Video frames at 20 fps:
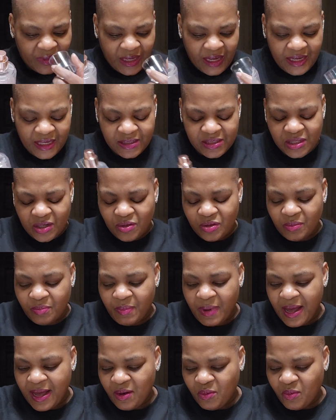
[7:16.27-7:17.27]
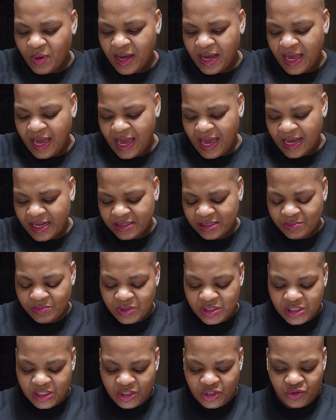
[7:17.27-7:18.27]
And so the My Way has some
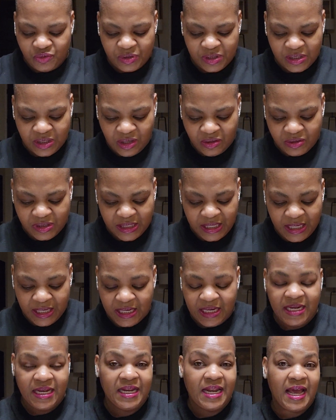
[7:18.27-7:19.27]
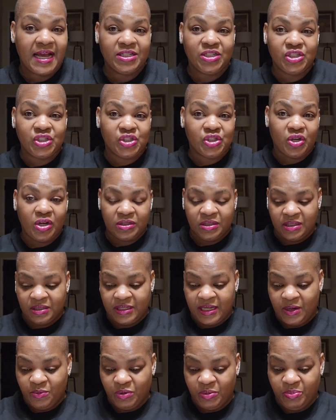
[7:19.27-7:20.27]
citrus notes in it, and I just thought that
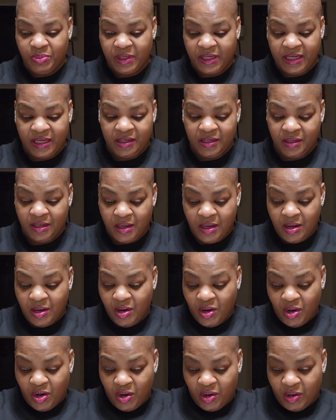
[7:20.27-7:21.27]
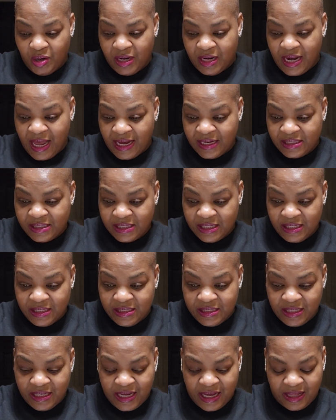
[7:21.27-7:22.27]
they would blend nicely
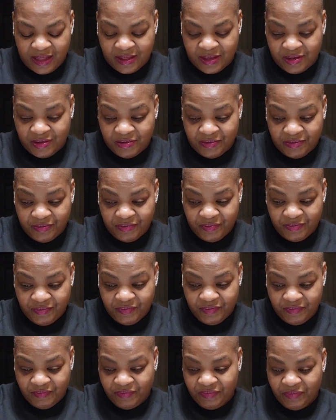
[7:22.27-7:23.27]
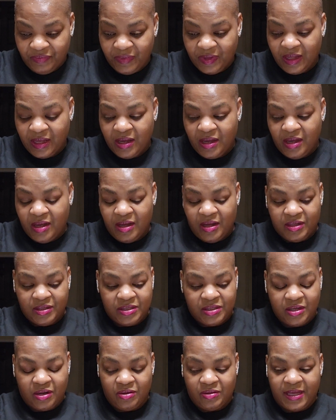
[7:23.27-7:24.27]
together.
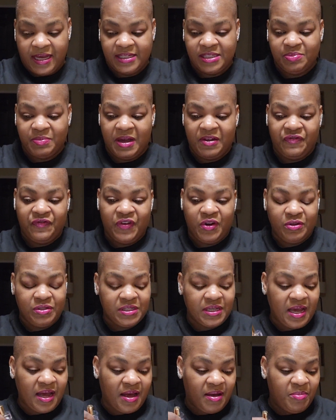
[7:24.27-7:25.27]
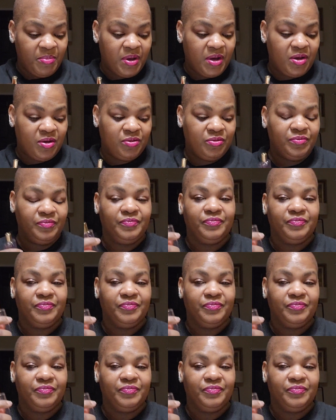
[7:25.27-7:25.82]
So that's my first combo,